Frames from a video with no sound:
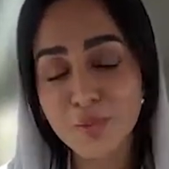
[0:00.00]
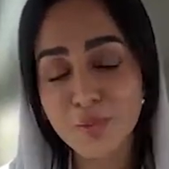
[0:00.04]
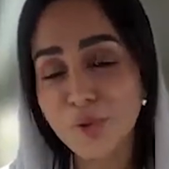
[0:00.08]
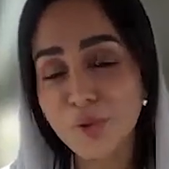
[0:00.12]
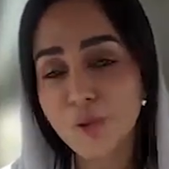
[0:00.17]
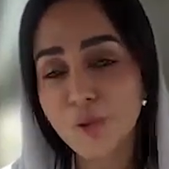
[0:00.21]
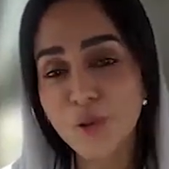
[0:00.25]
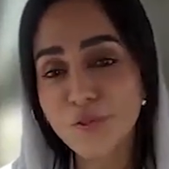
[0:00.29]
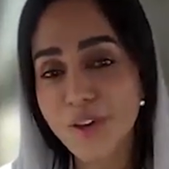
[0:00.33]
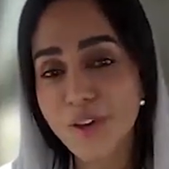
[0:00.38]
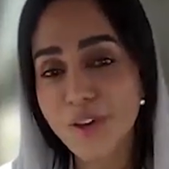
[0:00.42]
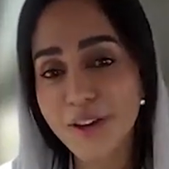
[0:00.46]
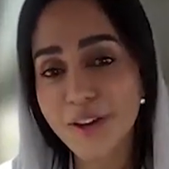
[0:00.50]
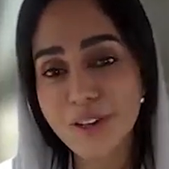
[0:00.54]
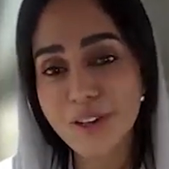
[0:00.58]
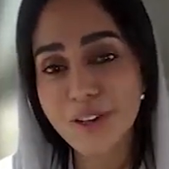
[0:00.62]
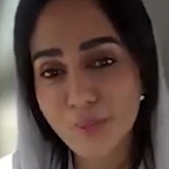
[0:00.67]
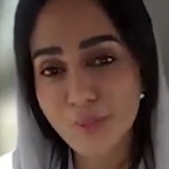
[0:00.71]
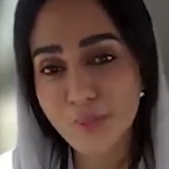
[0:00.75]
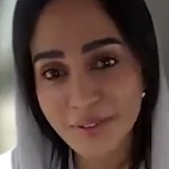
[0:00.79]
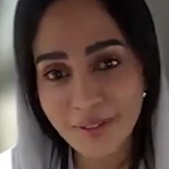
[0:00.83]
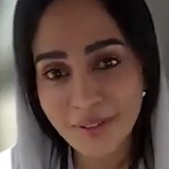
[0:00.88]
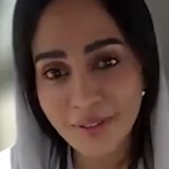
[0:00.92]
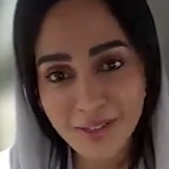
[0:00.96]
Let me know if
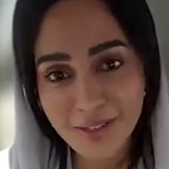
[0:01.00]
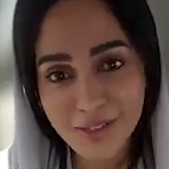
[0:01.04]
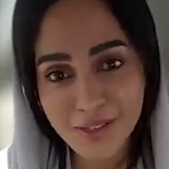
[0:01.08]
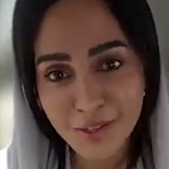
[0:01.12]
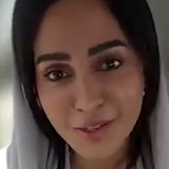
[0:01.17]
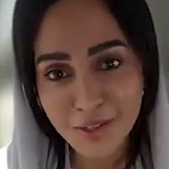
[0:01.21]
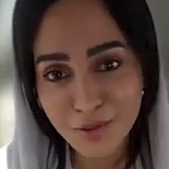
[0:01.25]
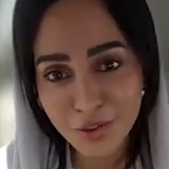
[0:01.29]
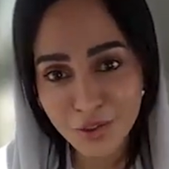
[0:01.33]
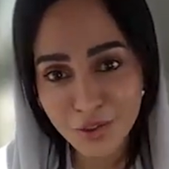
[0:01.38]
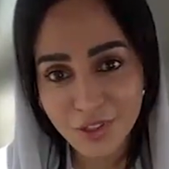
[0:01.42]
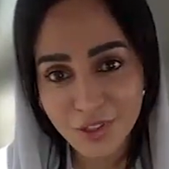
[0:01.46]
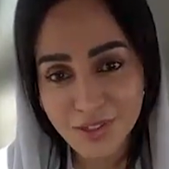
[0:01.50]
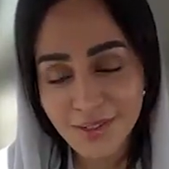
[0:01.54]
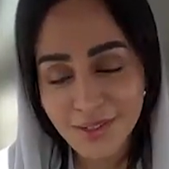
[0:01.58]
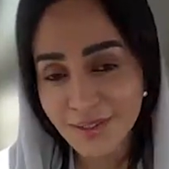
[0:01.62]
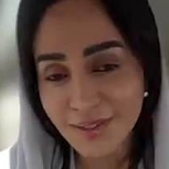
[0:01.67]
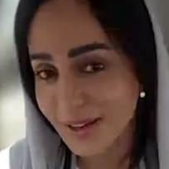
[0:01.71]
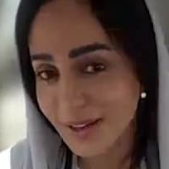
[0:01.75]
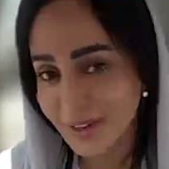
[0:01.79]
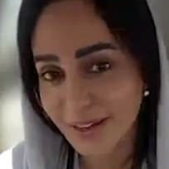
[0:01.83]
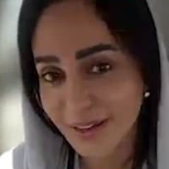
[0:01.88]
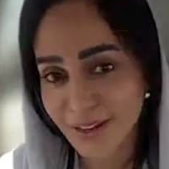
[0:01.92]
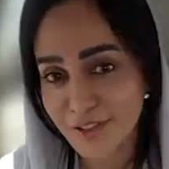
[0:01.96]
anybody is
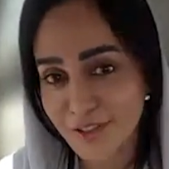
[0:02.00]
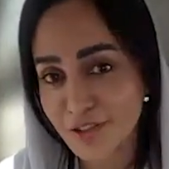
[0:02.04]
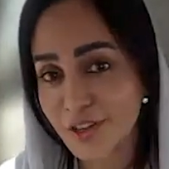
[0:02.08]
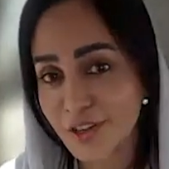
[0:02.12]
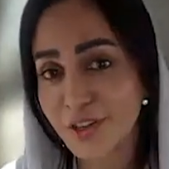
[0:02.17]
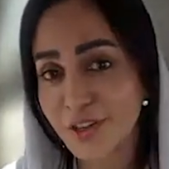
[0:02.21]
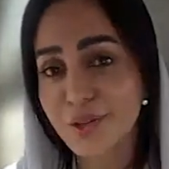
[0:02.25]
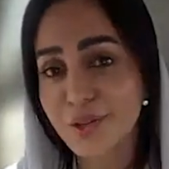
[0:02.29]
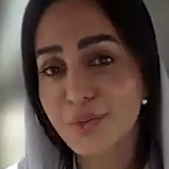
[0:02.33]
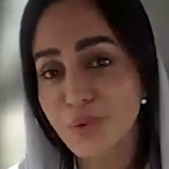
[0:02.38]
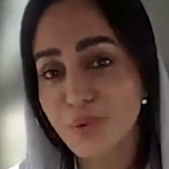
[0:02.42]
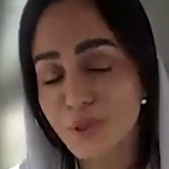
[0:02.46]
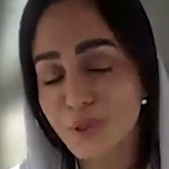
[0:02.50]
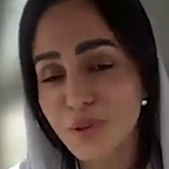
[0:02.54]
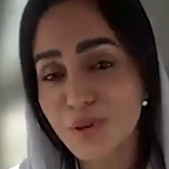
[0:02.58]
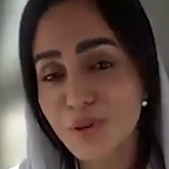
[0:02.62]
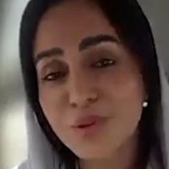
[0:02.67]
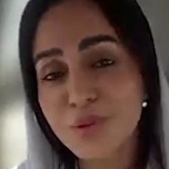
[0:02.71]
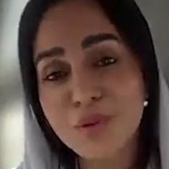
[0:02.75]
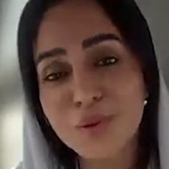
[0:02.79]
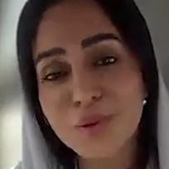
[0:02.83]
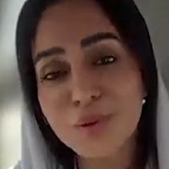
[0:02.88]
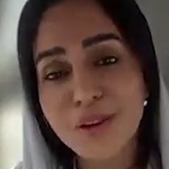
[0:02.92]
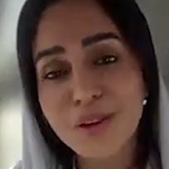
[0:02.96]
interested. I can share
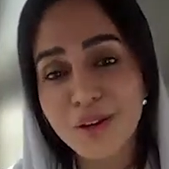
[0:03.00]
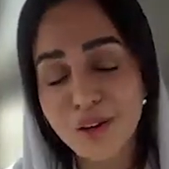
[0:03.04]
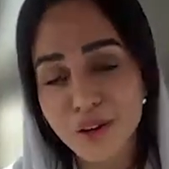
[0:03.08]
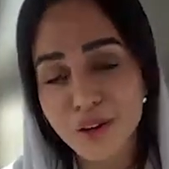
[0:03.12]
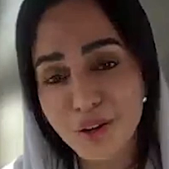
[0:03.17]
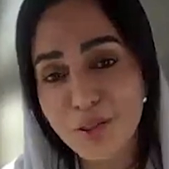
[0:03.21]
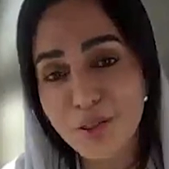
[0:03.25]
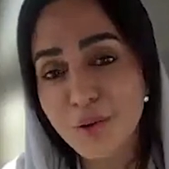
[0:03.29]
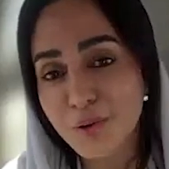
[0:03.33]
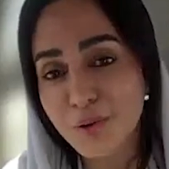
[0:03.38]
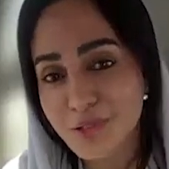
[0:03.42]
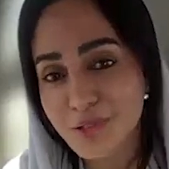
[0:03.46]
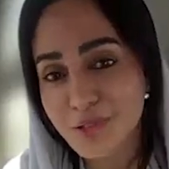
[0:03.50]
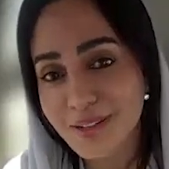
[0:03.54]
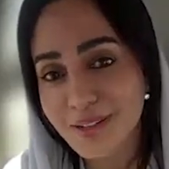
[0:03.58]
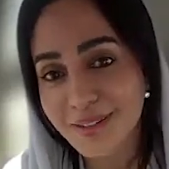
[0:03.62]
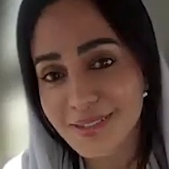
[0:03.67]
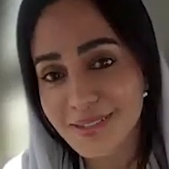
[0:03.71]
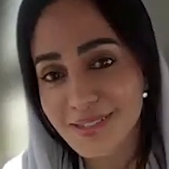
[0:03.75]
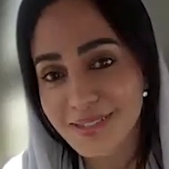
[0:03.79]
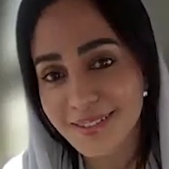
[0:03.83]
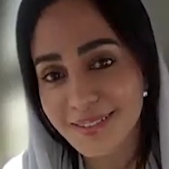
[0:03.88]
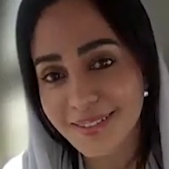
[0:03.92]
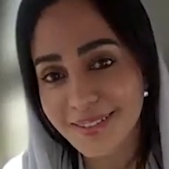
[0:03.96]
with you
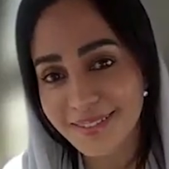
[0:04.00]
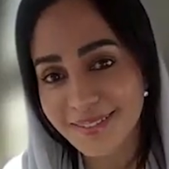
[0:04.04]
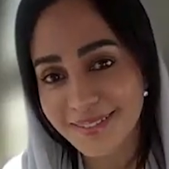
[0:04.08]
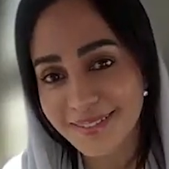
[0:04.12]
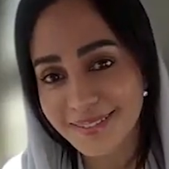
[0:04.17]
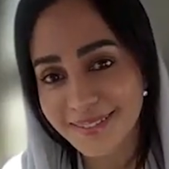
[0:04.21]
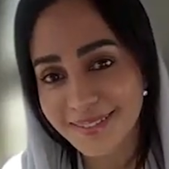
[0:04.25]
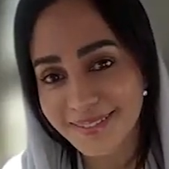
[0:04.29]
those lists.